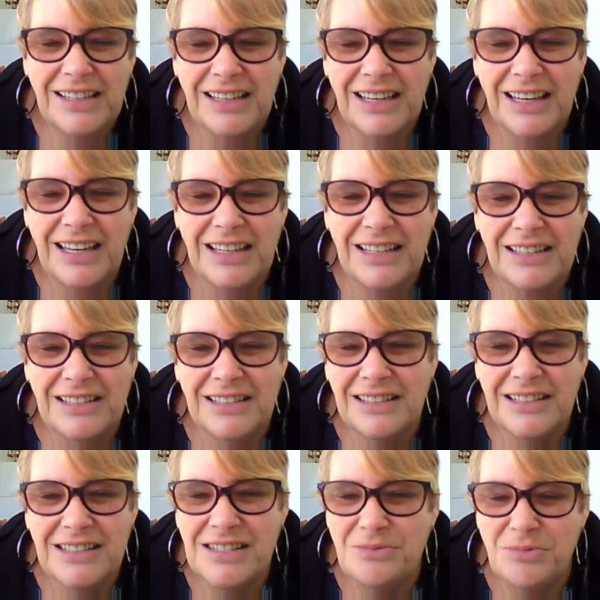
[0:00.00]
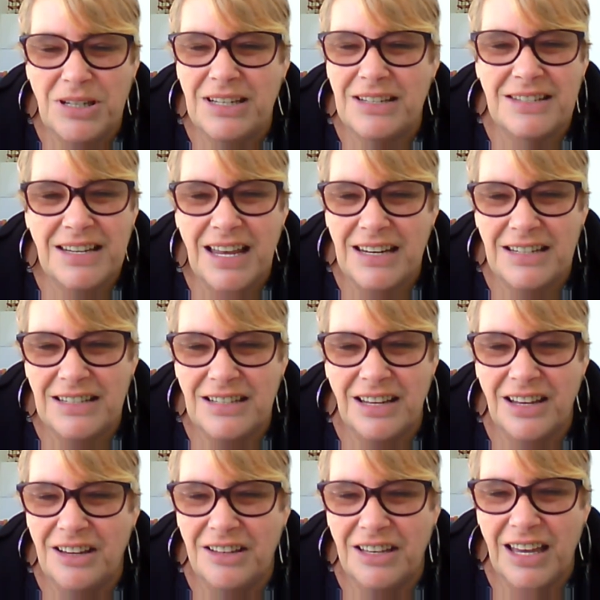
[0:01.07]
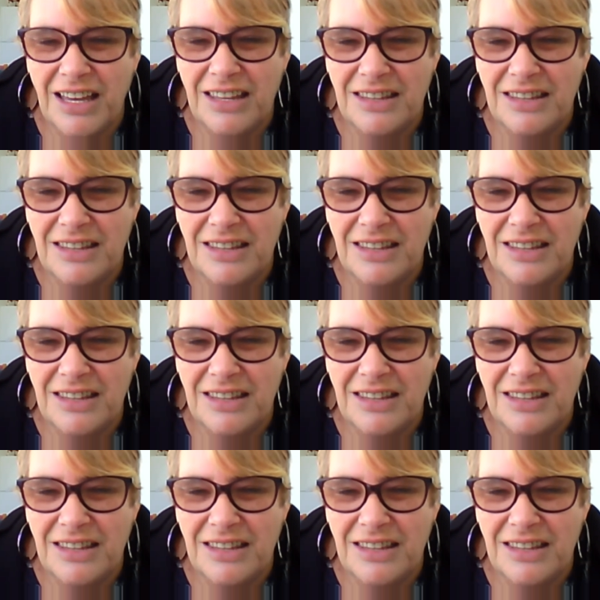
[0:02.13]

And this is when it started, okay,